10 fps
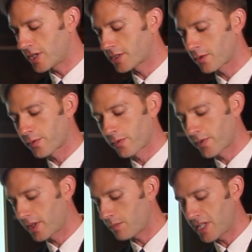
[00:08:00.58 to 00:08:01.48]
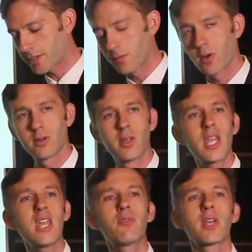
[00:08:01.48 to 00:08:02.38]
energies to fulfilling
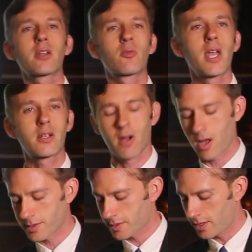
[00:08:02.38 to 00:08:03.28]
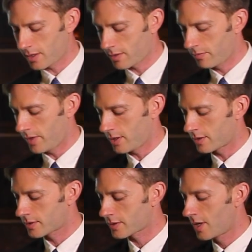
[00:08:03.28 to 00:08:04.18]
mitzvot, even at great cost and
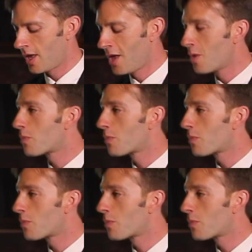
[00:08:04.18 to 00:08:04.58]
inconvenience.